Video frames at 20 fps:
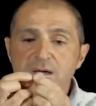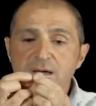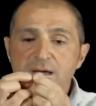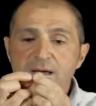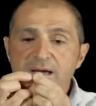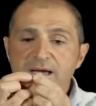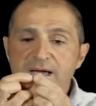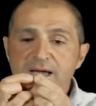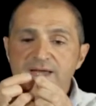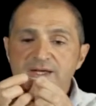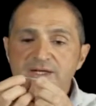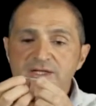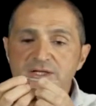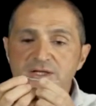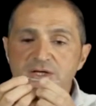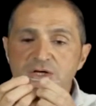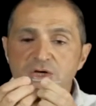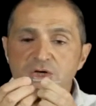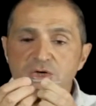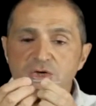and
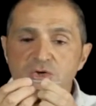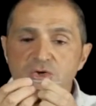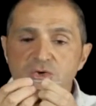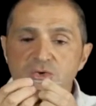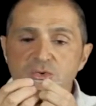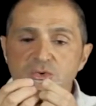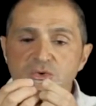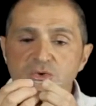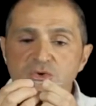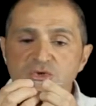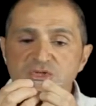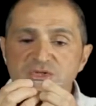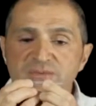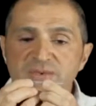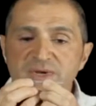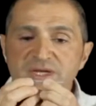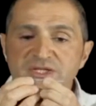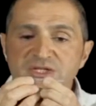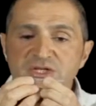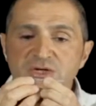you use a
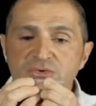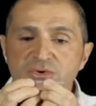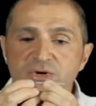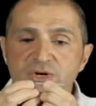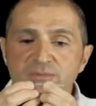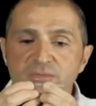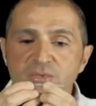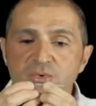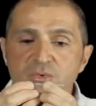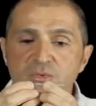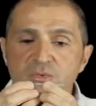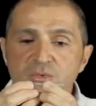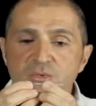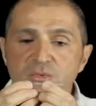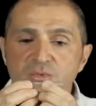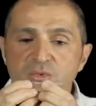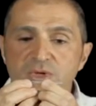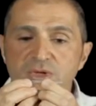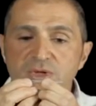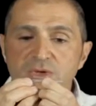pincer grip
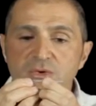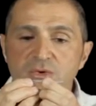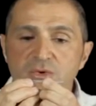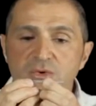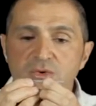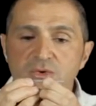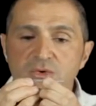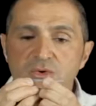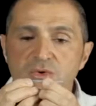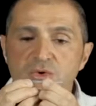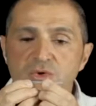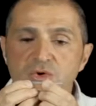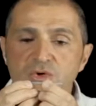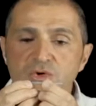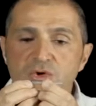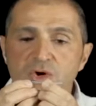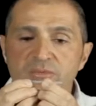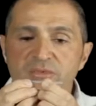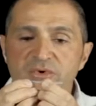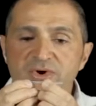with your
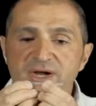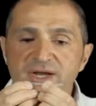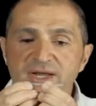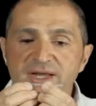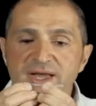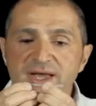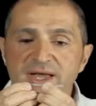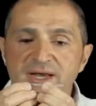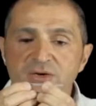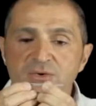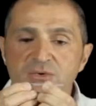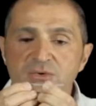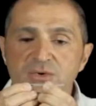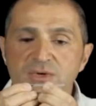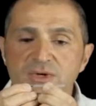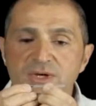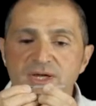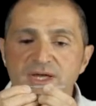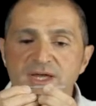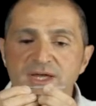non-operating handle
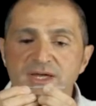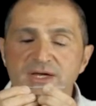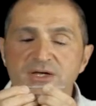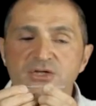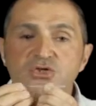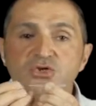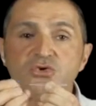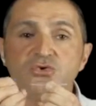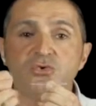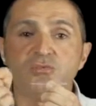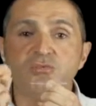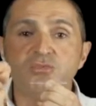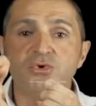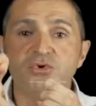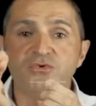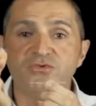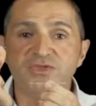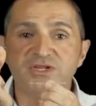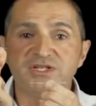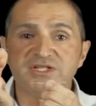here to
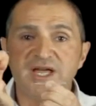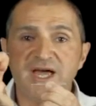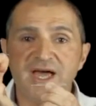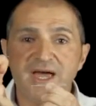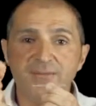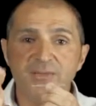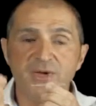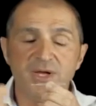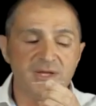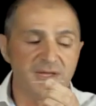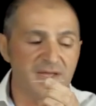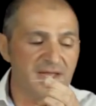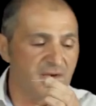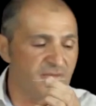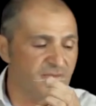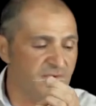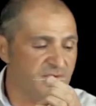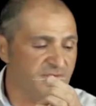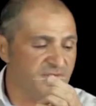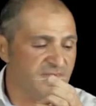remove the tab. Get
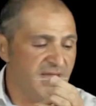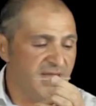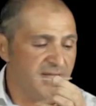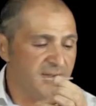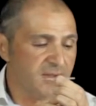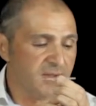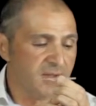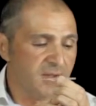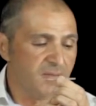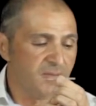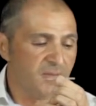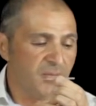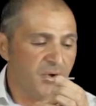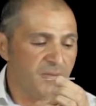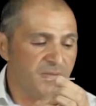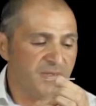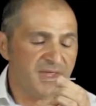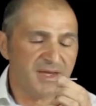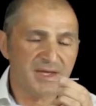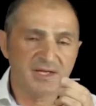rid of that,
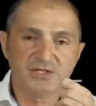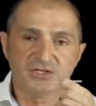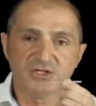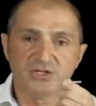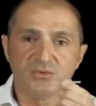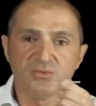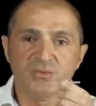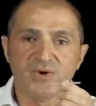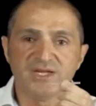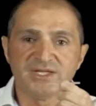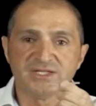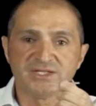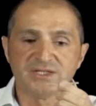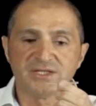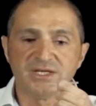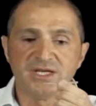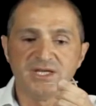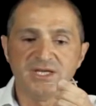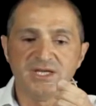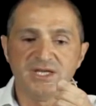pop that into the waste
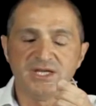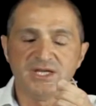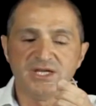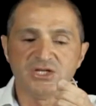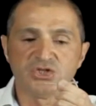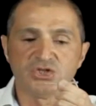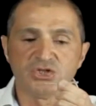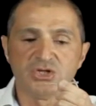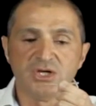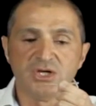kidney dish